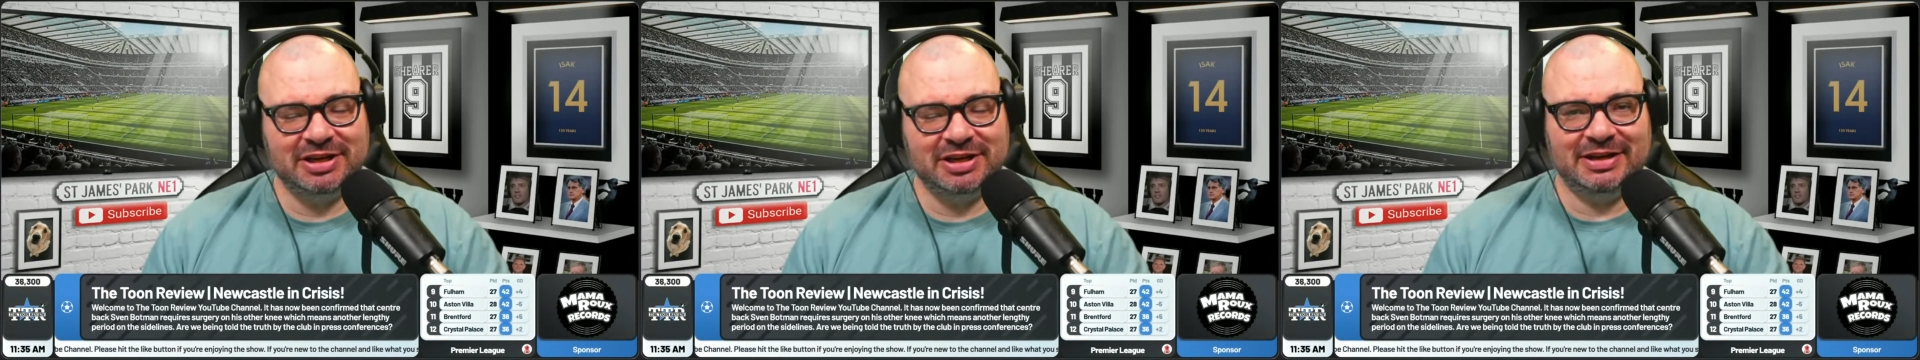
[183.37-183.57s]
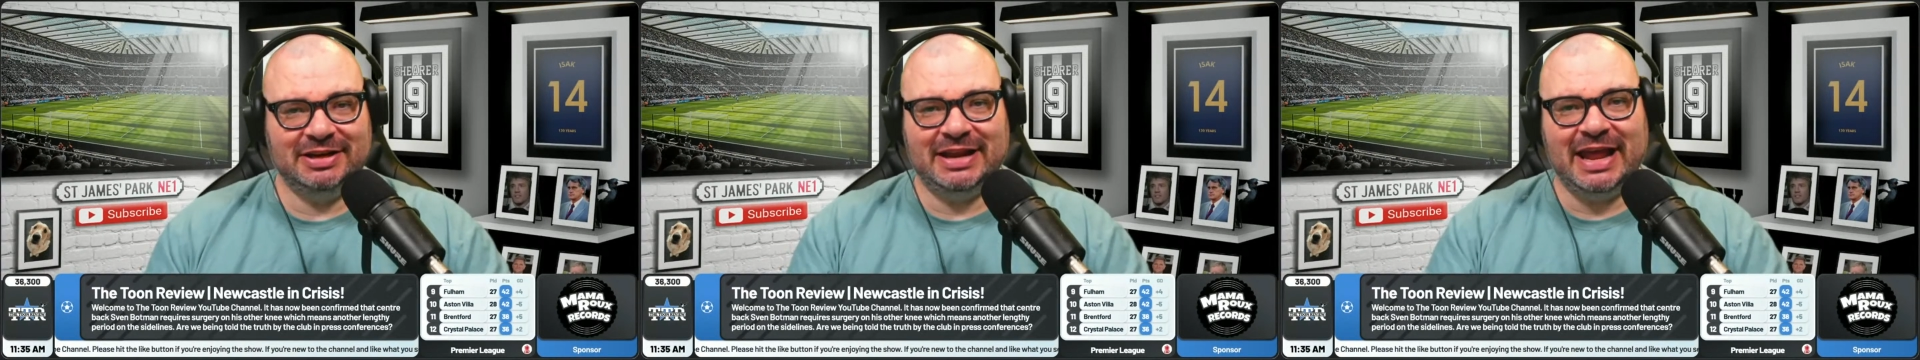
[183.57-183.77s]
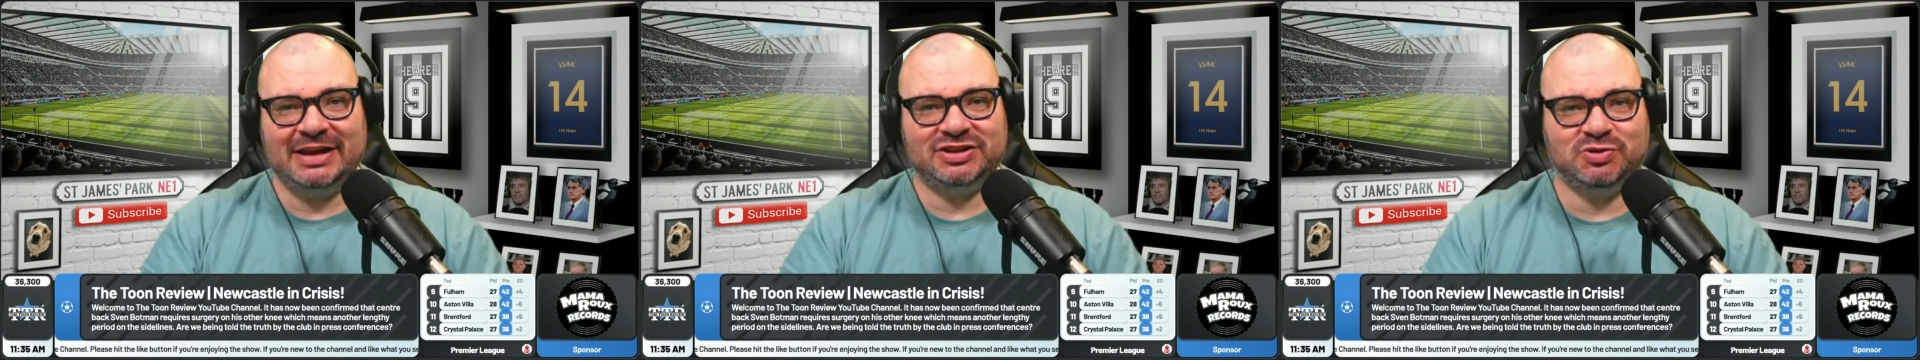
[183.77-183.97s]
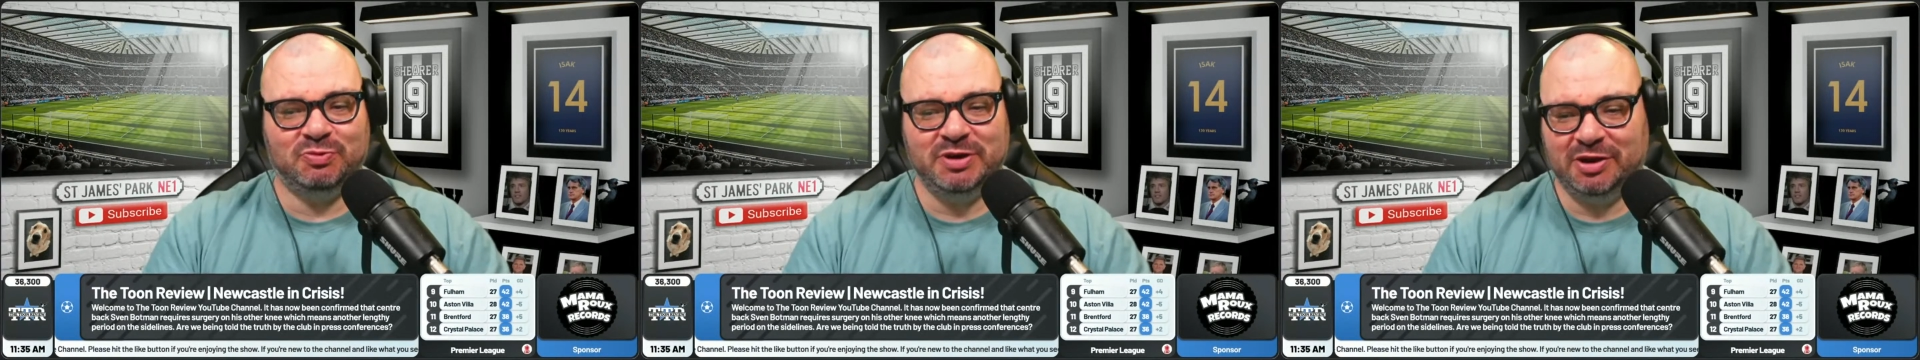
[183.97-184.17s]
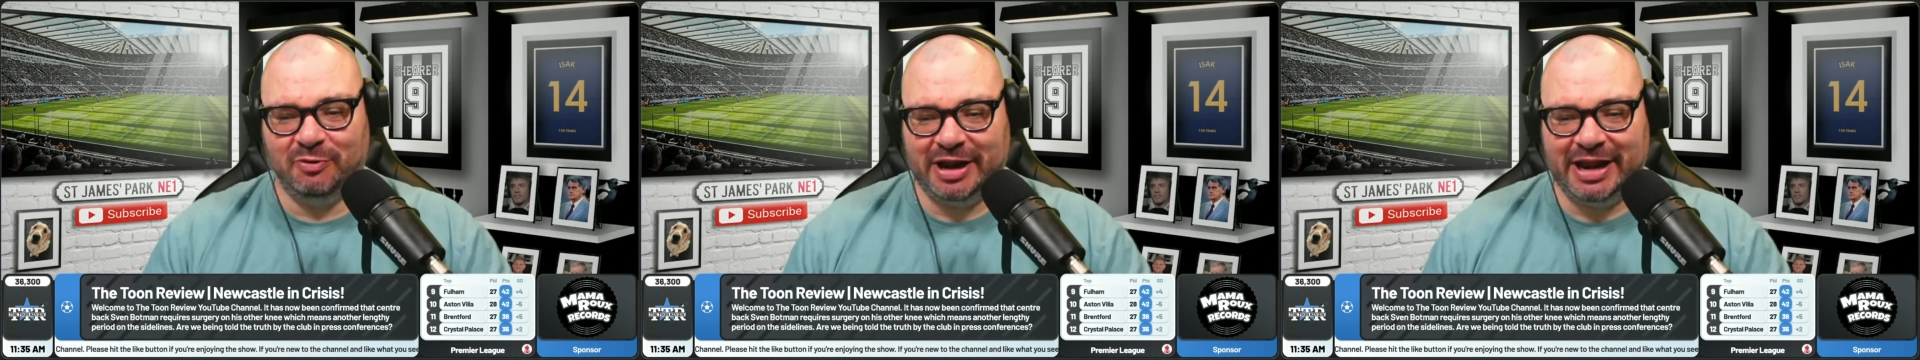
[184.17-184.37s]
last
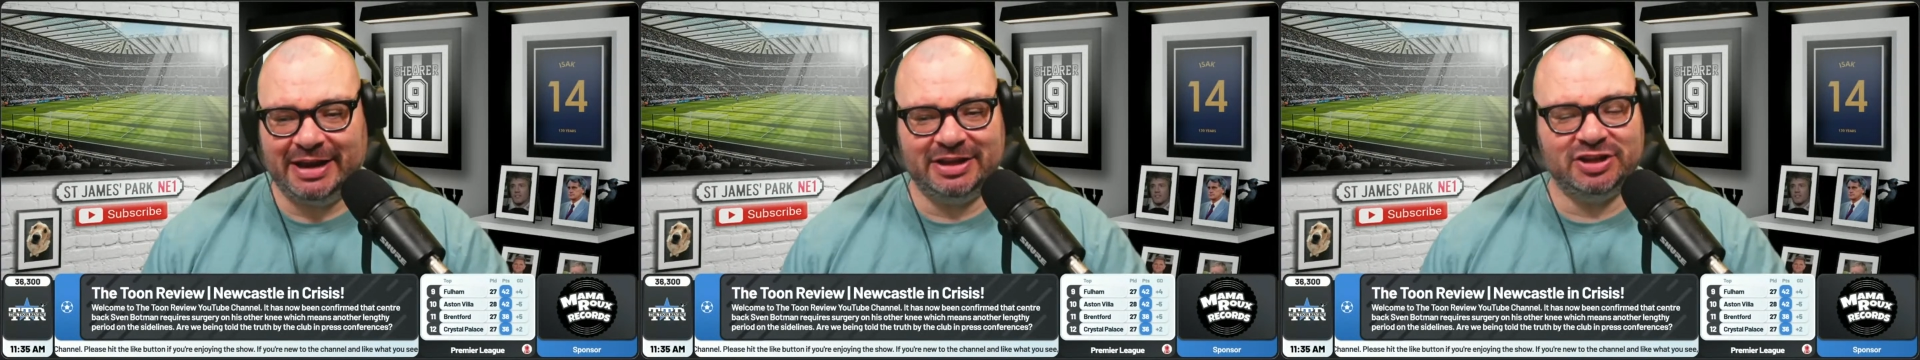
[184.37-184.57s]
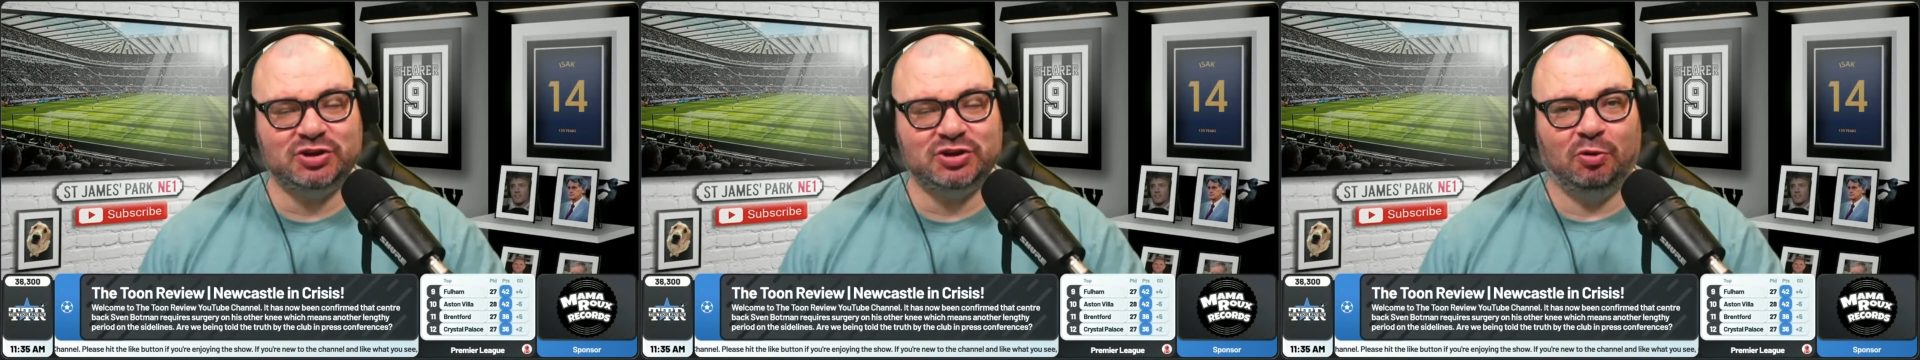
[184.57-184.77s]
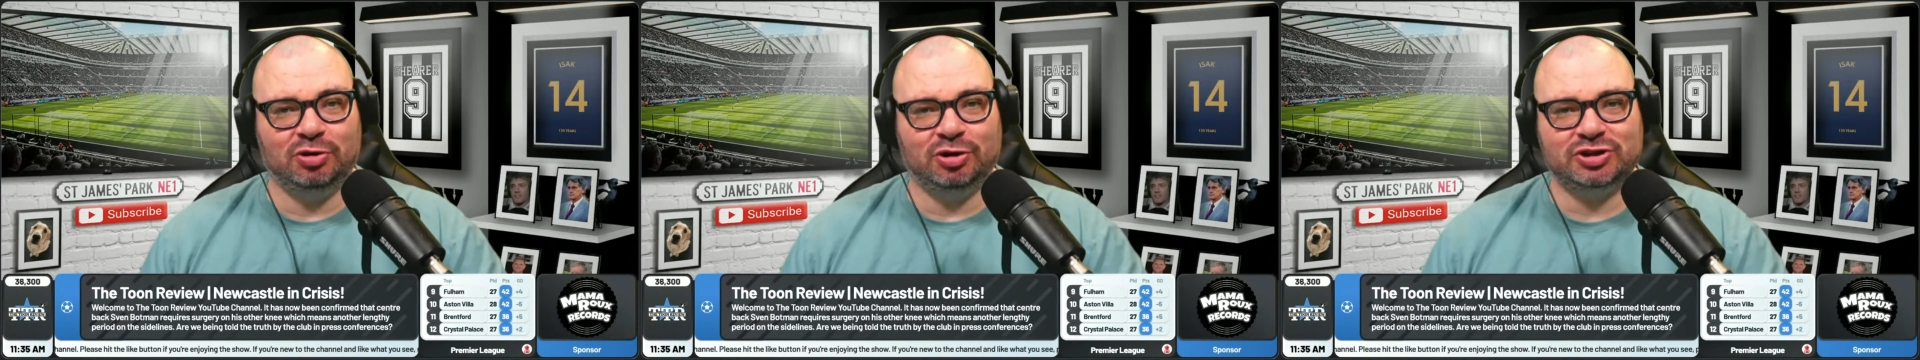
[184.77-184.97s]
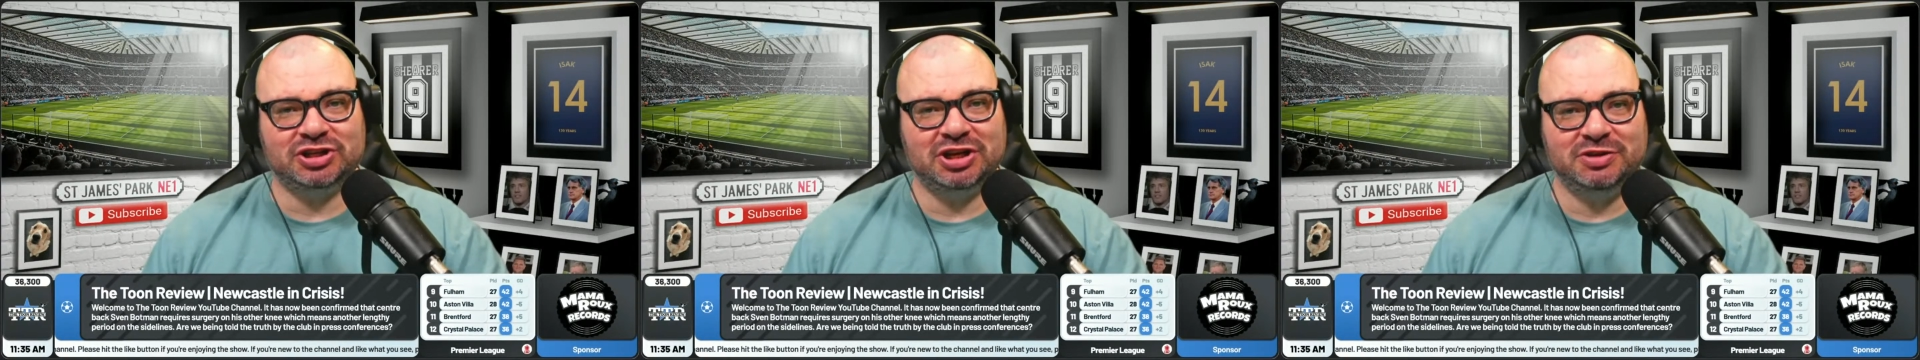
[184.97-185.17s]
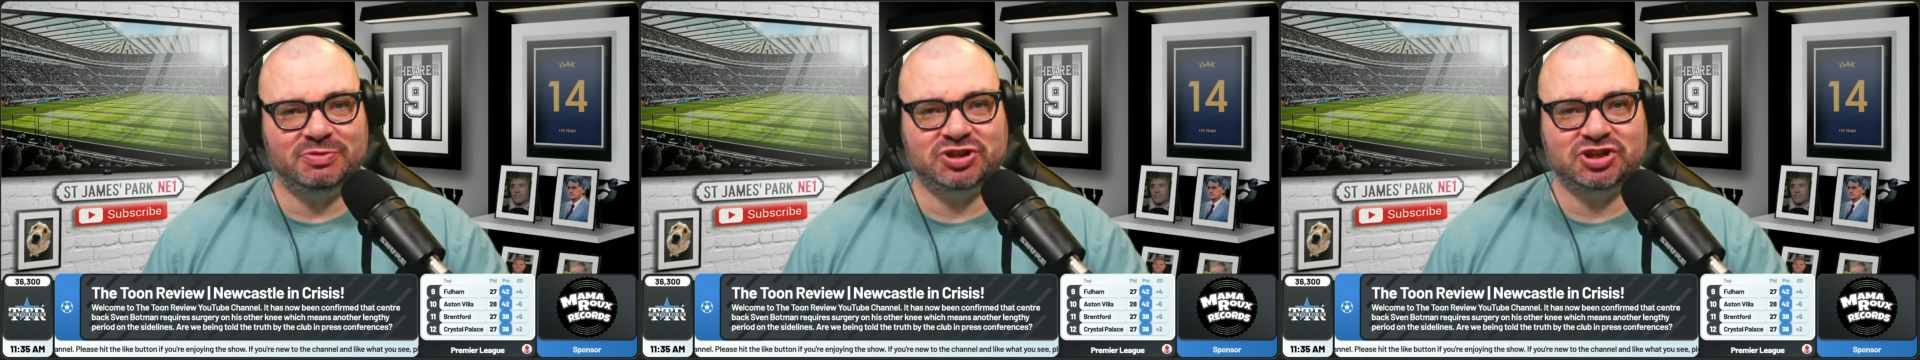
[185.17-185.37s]
week when Eddie told us that
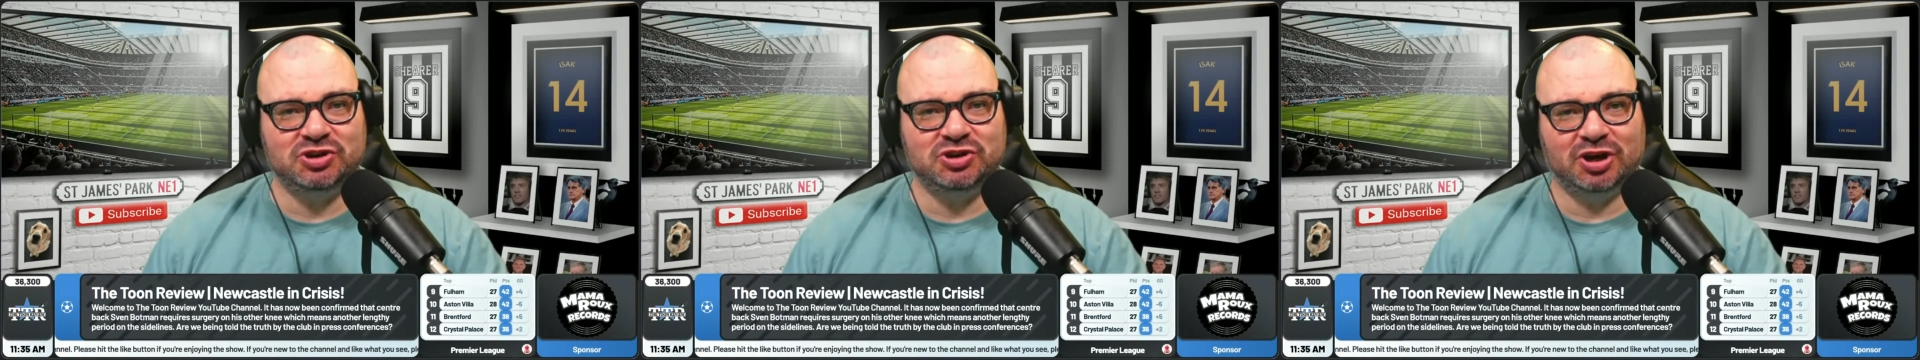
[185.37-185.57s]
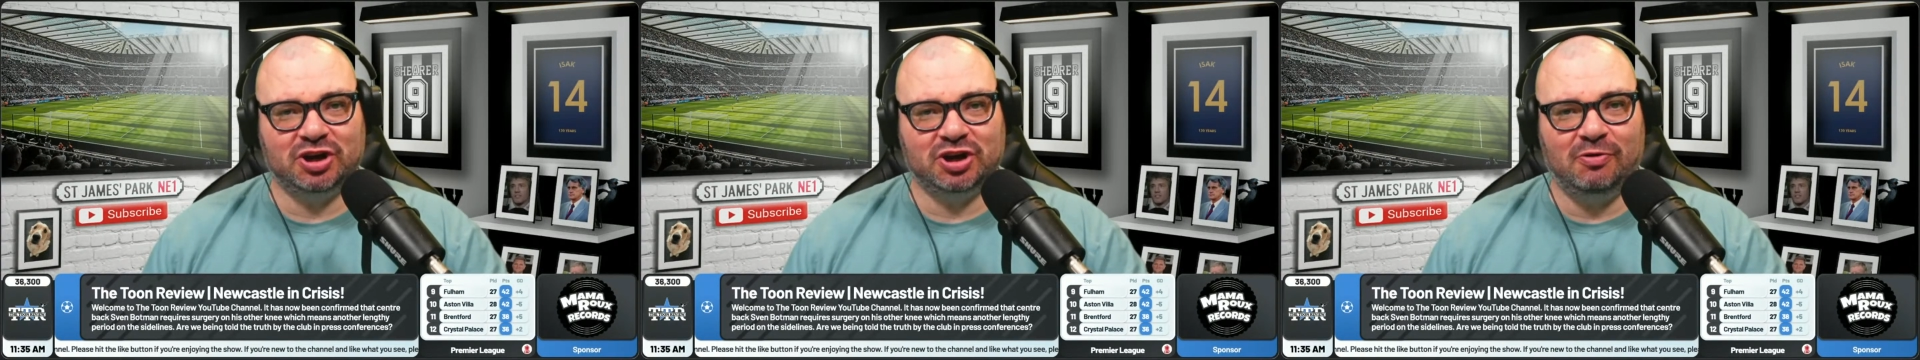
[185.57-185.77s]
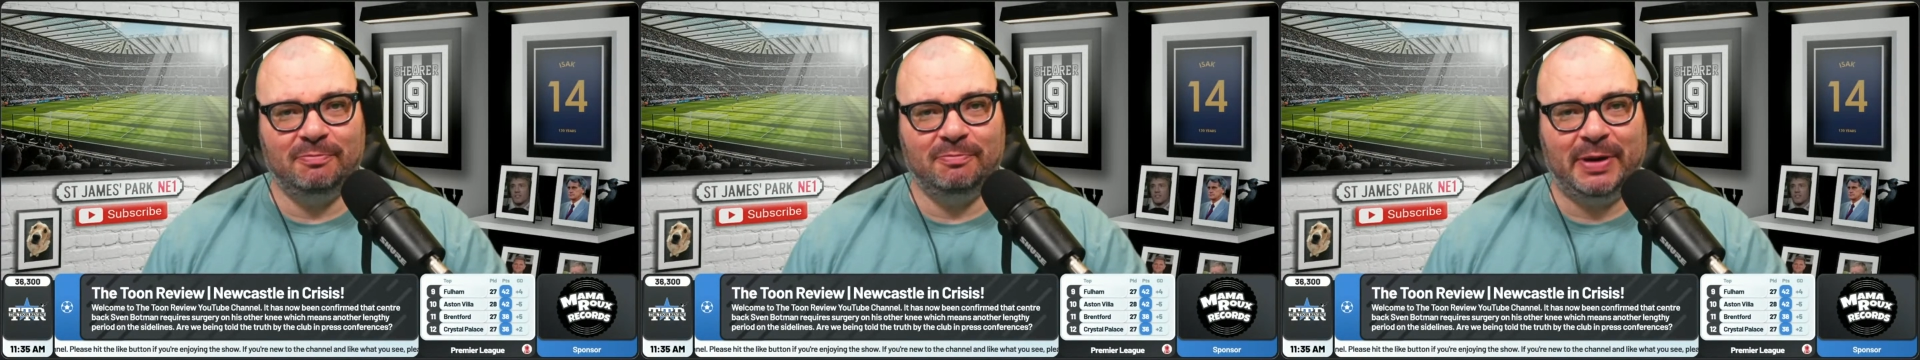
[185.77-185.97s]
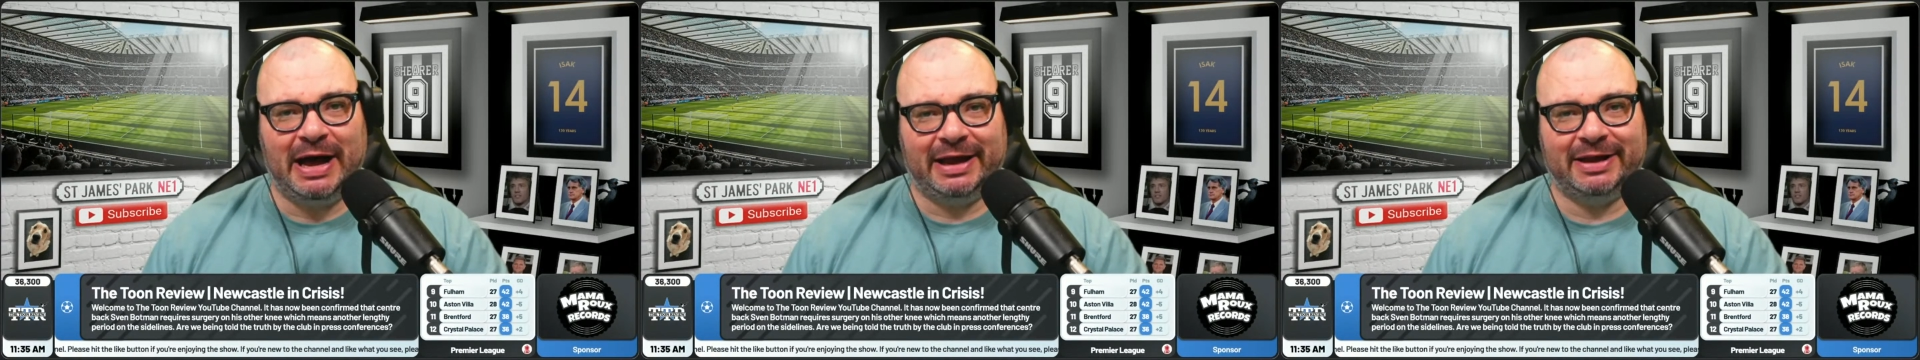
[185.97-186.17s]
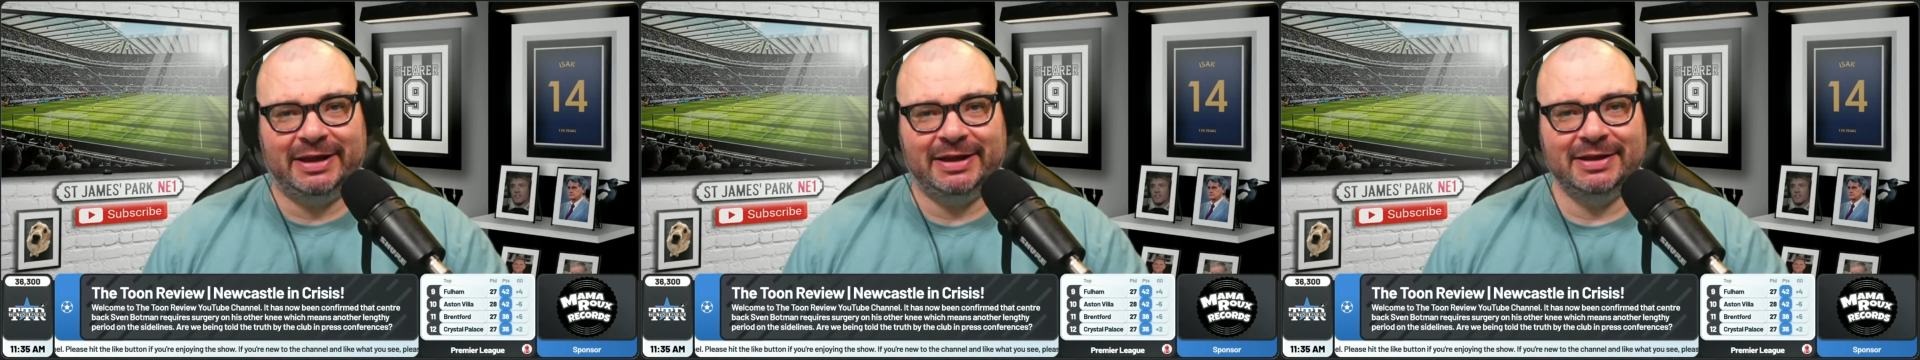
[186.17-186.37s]
he was due to come
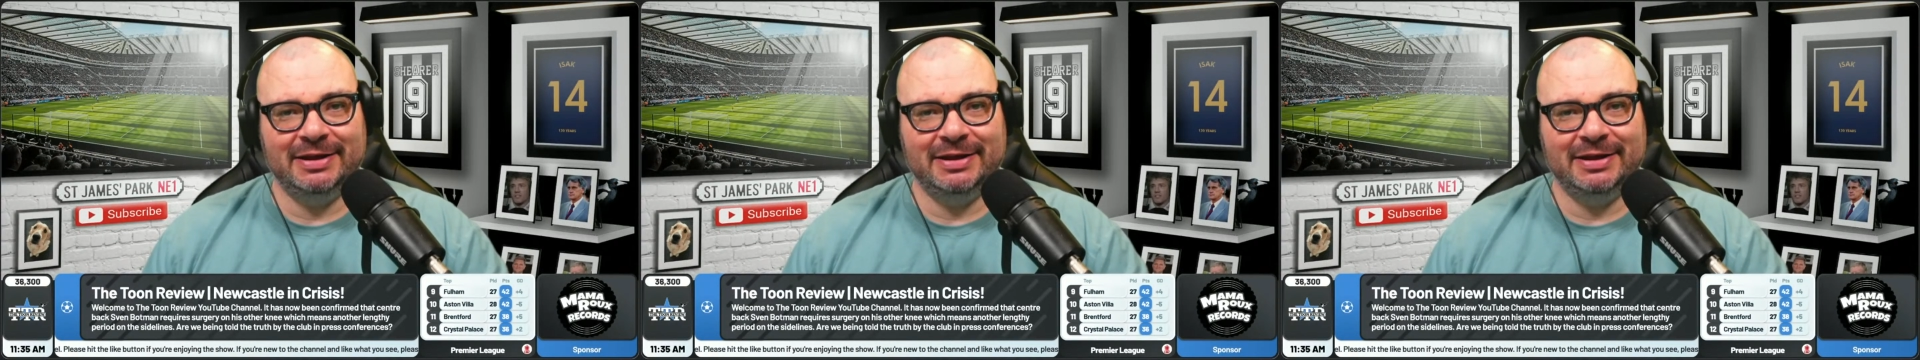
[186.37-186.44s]
back.